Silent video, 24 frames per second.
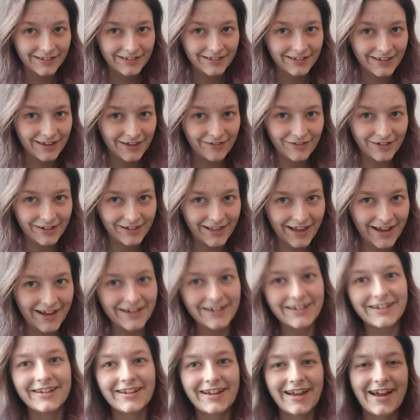give it a
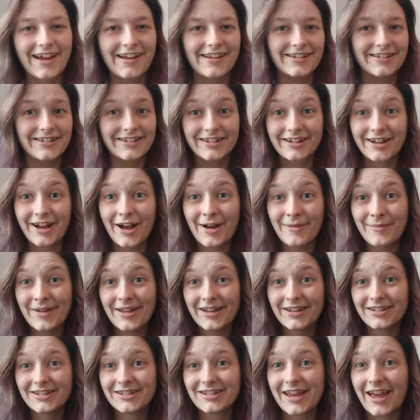like and
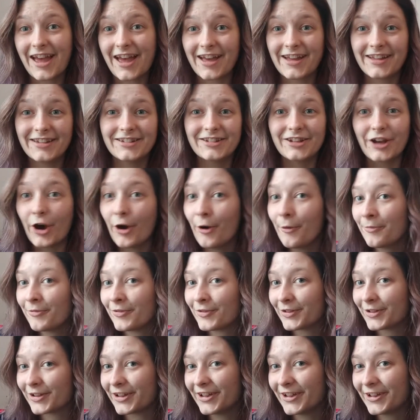comment, and
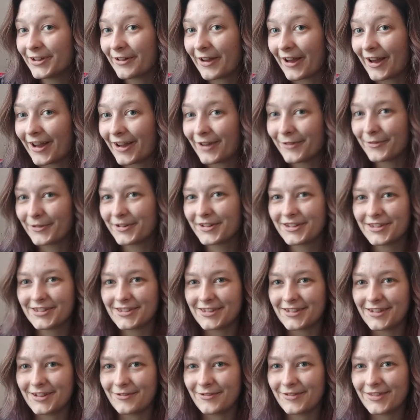hopefully I will
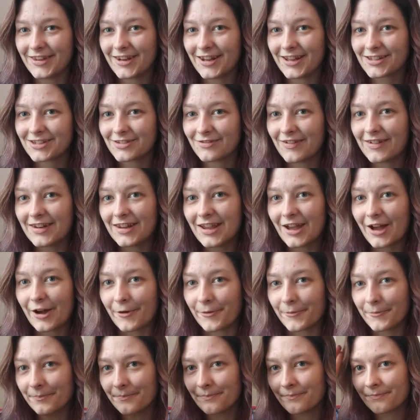see you in the next video.
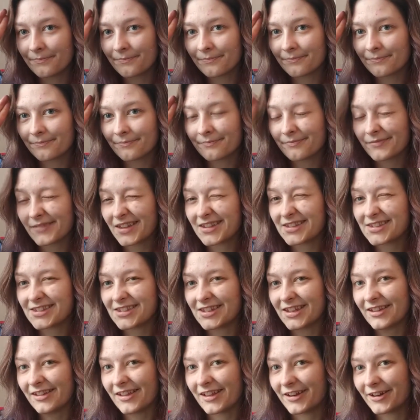See
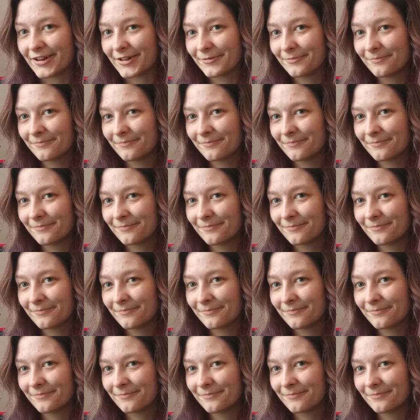you later.